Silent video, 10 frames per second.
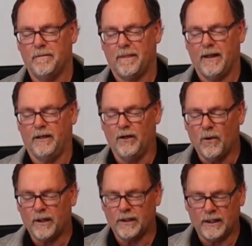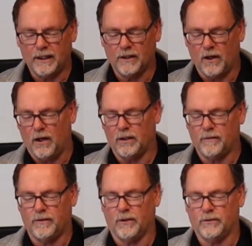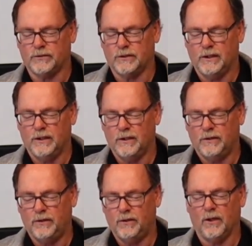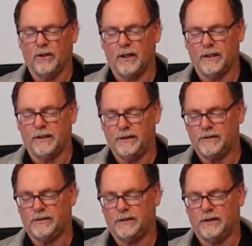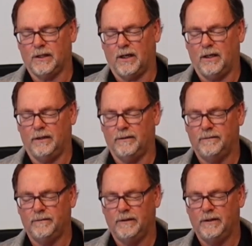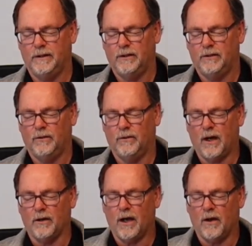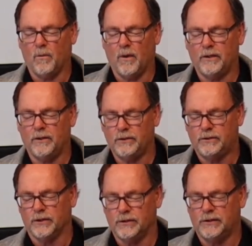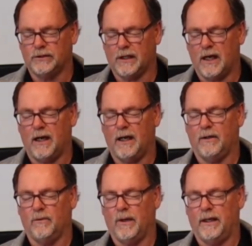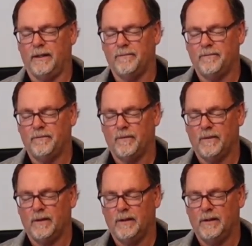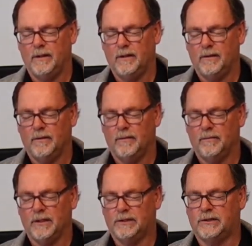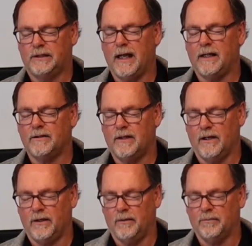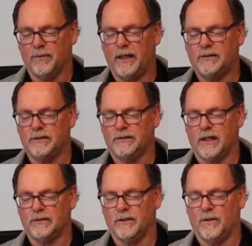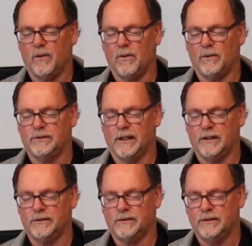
And knowing that in all of those, you are not a distant God. You are not one who turns his eye away, but stands there and embraces us and holds us